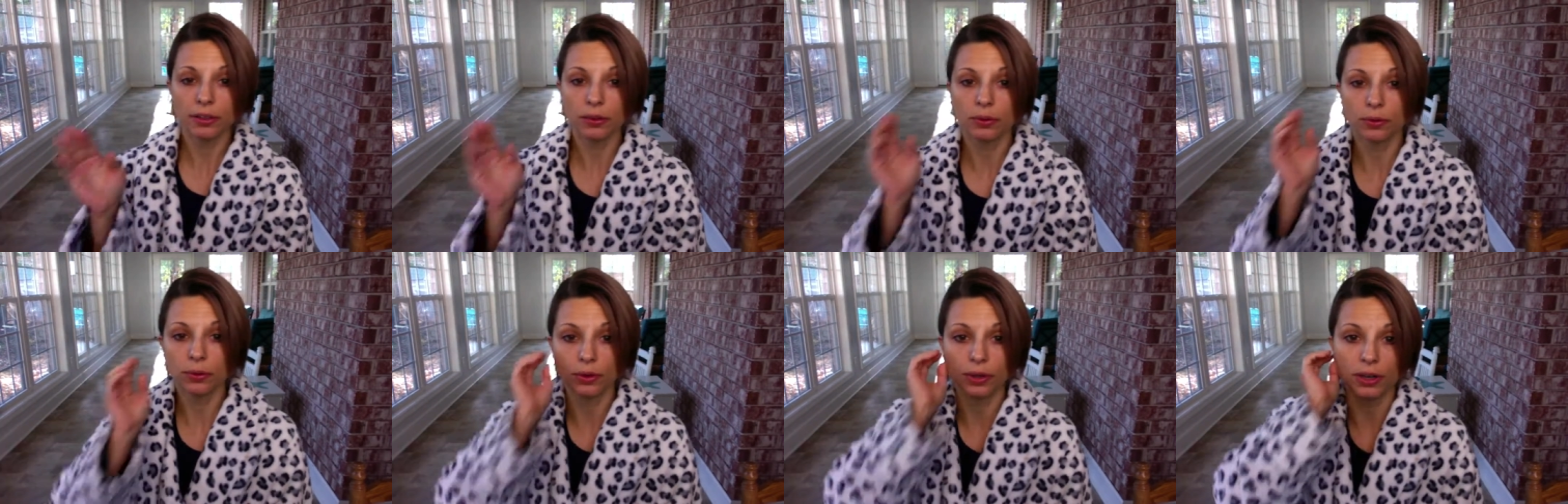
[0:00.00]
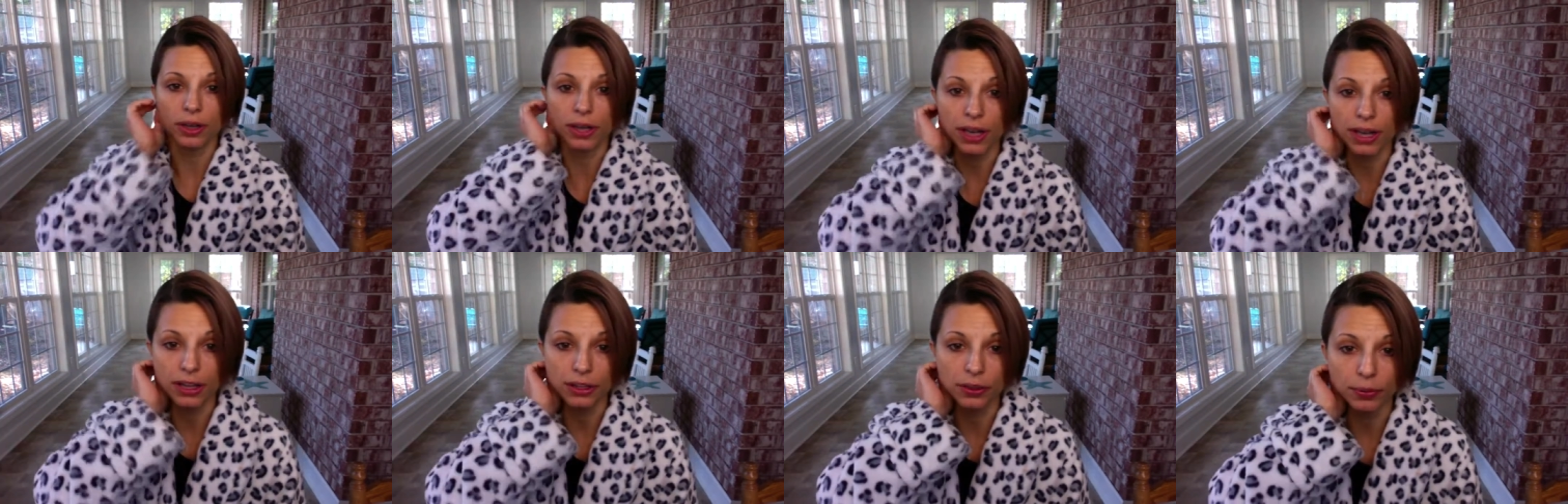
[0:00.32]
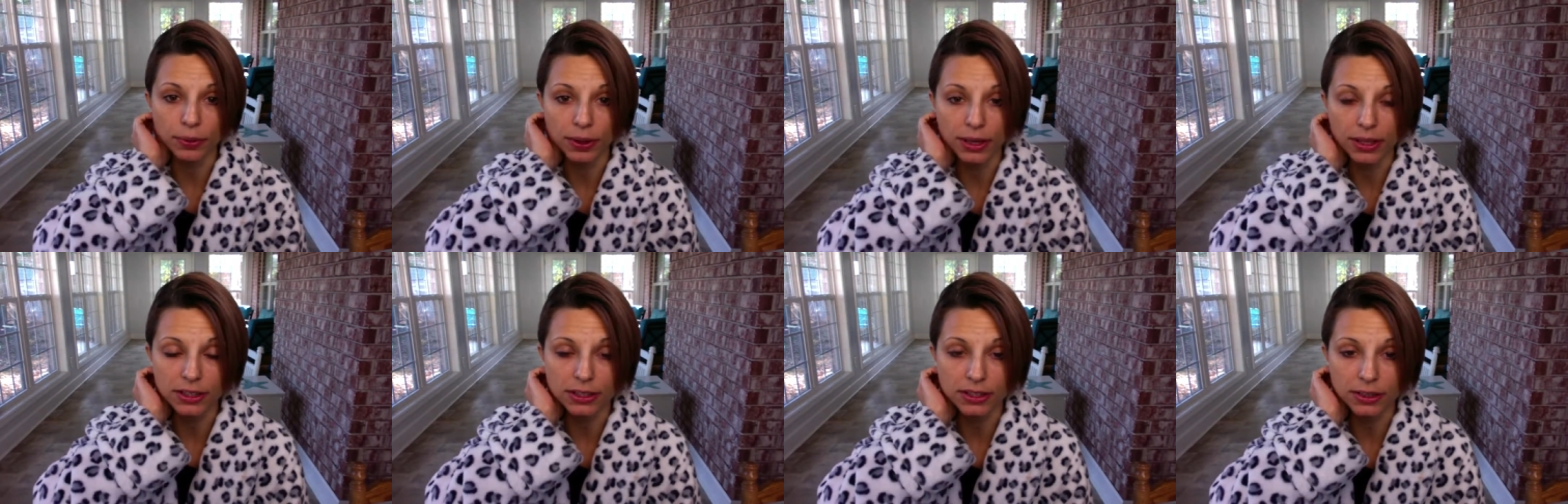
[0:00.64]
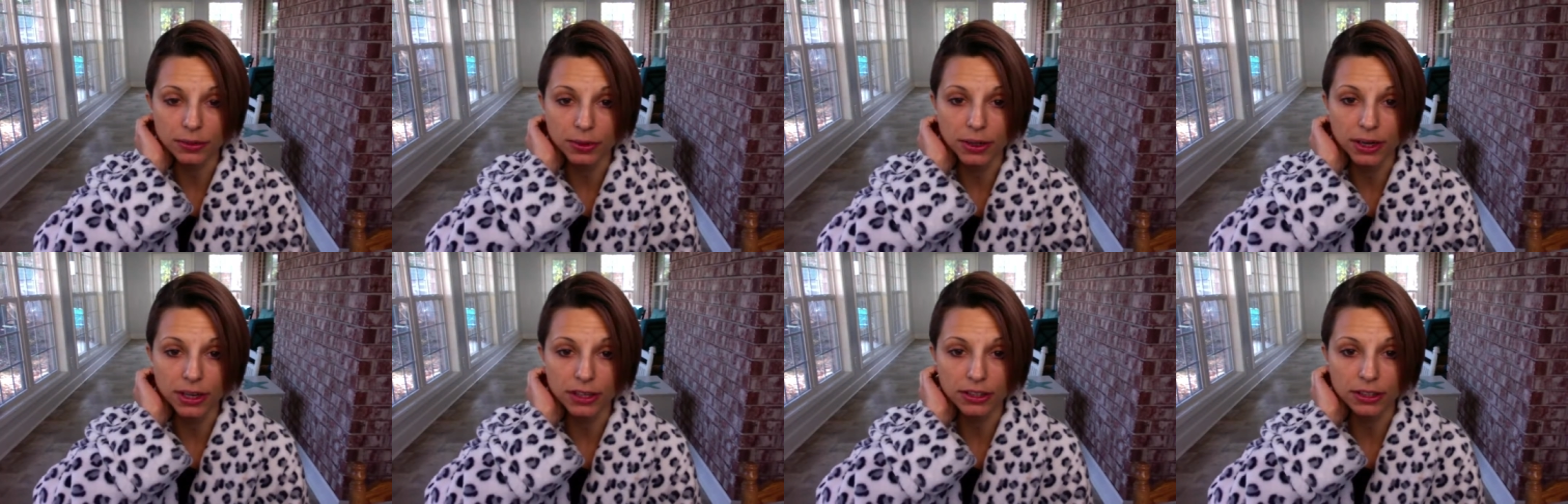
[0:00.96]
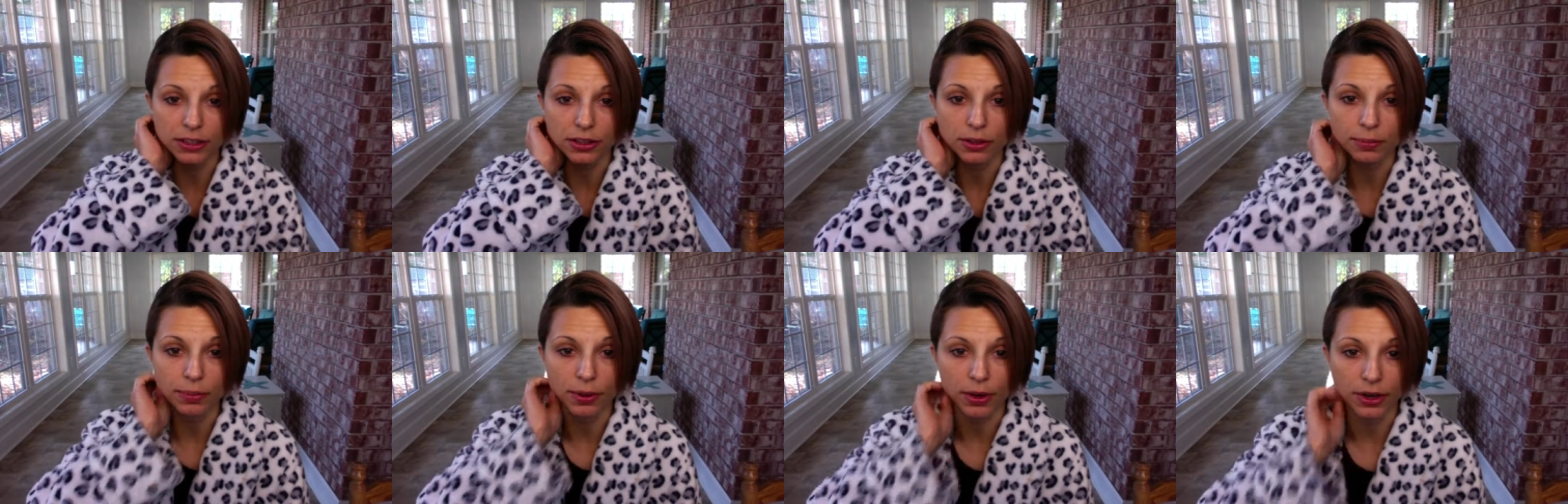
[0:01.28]
or I had to wait until we got to
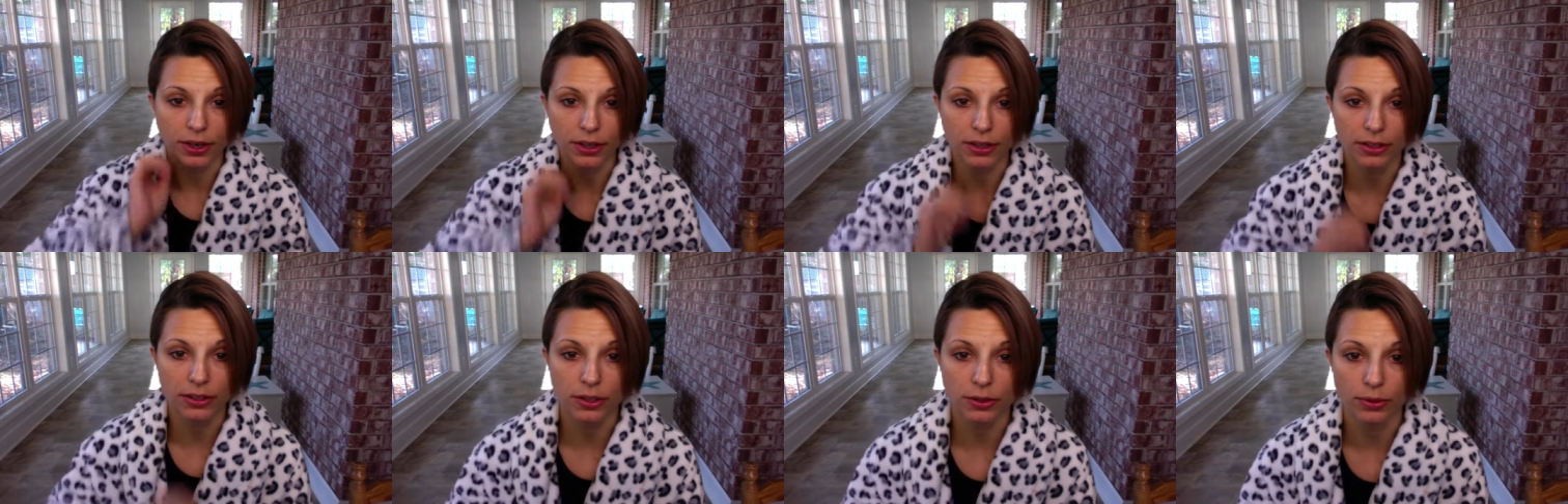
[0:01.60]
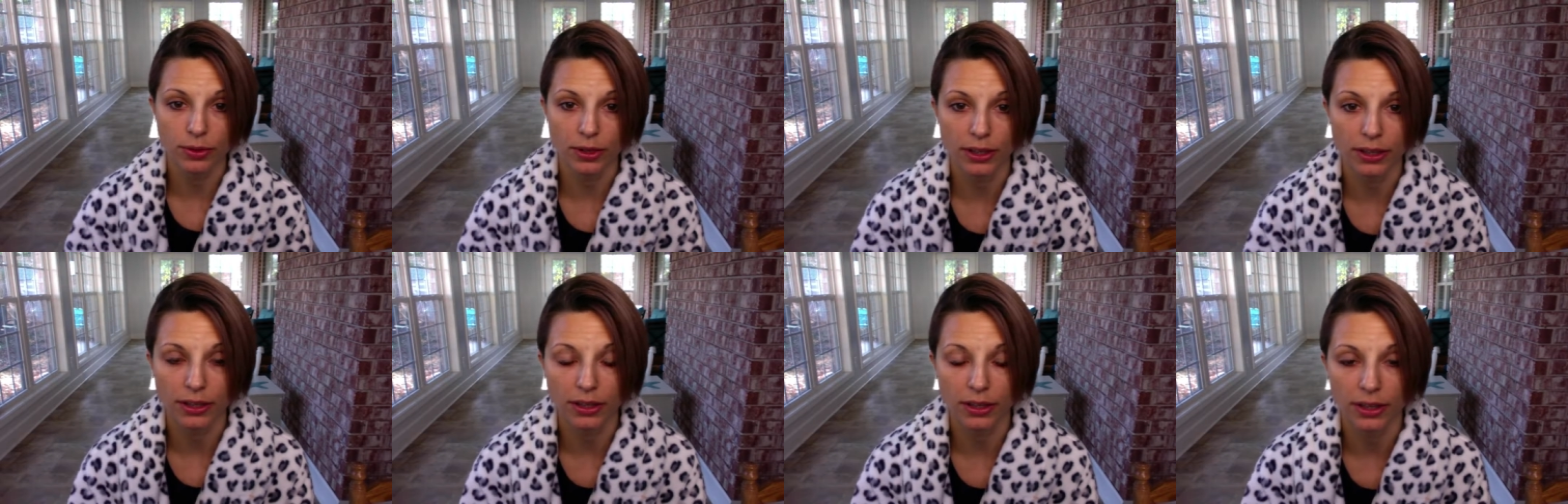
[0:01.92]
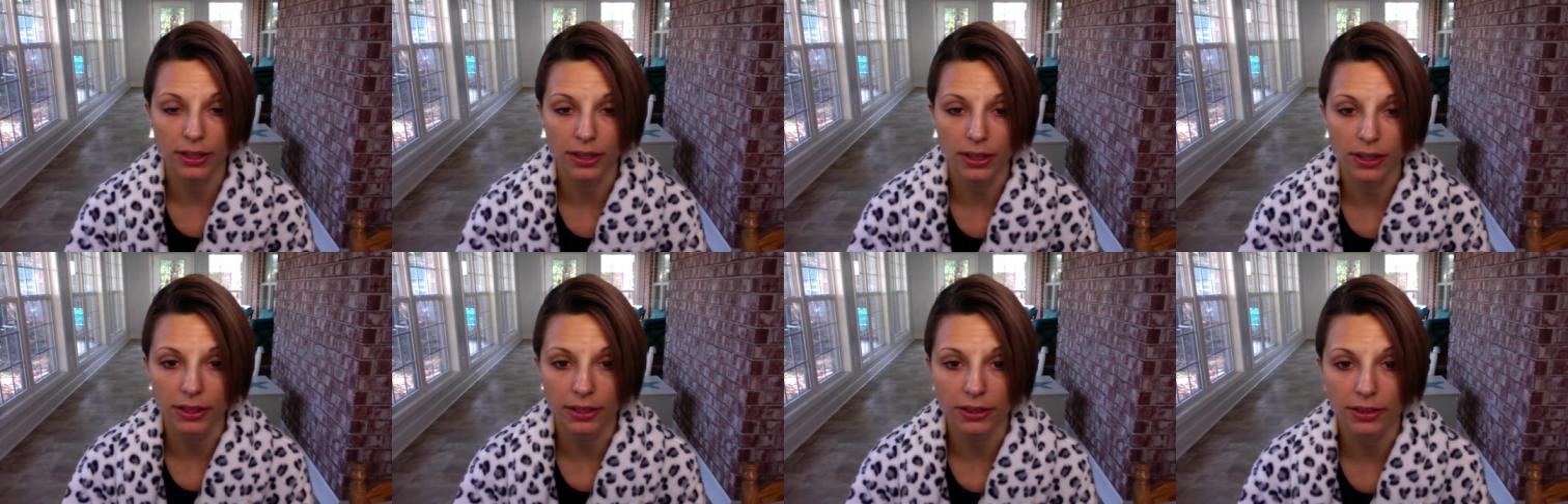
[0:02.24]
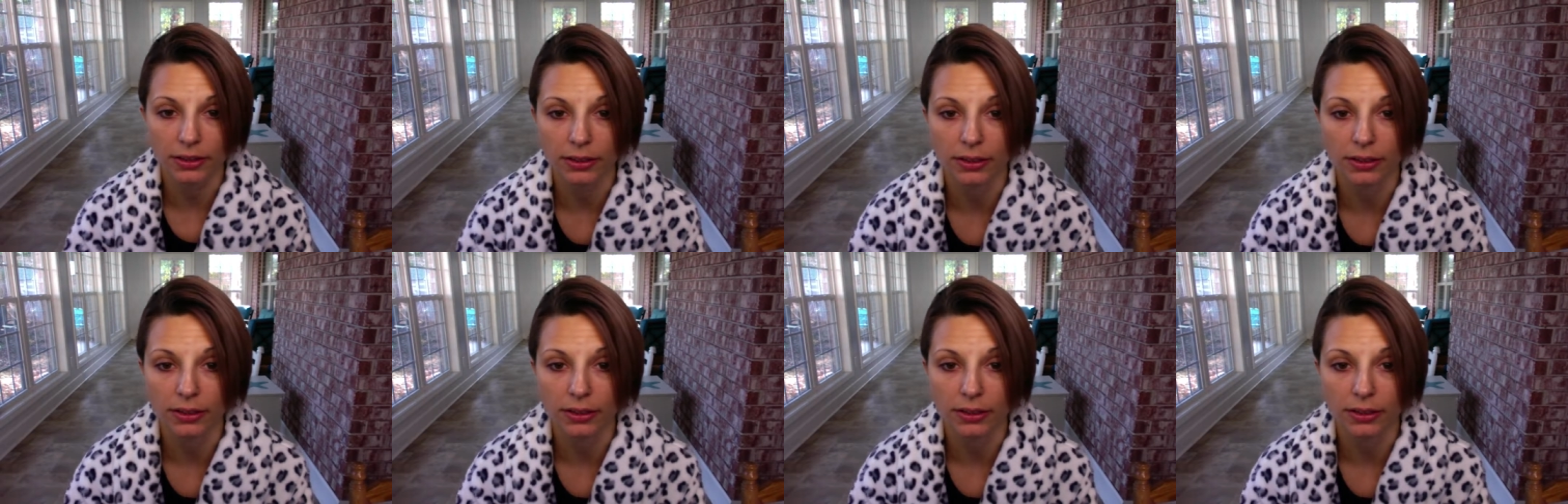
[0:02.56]
the park so I could get